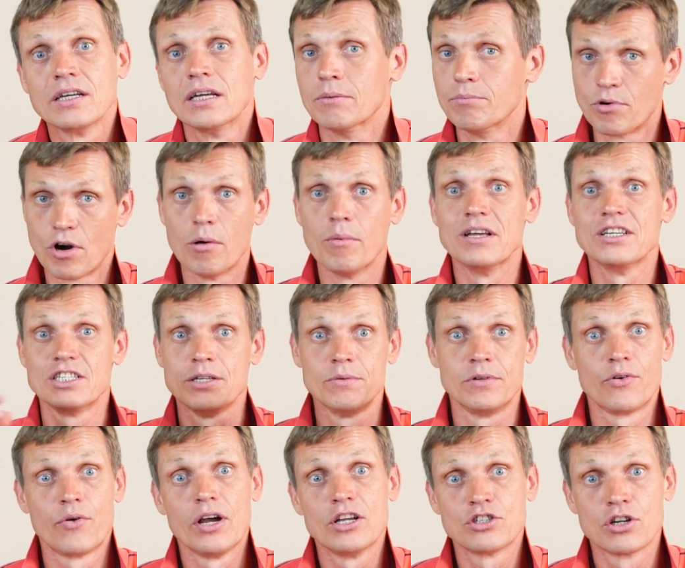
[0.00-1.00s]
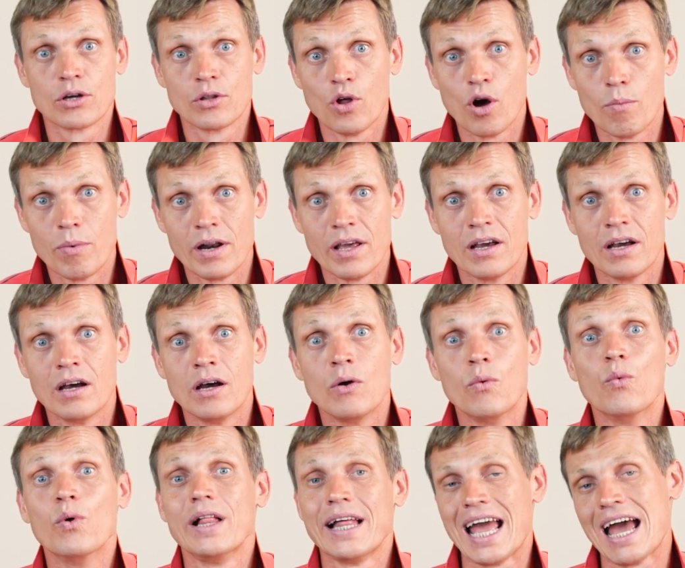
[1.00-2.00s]
and probably a similar ratio globally,
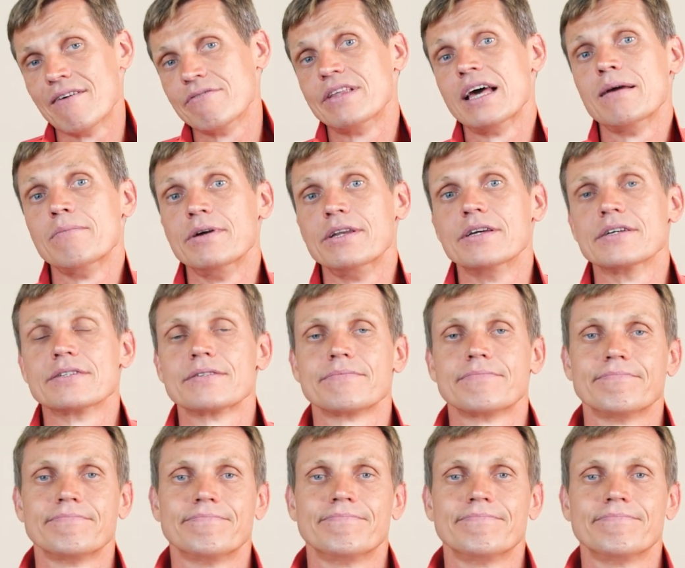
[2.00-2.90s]
will have diabetes.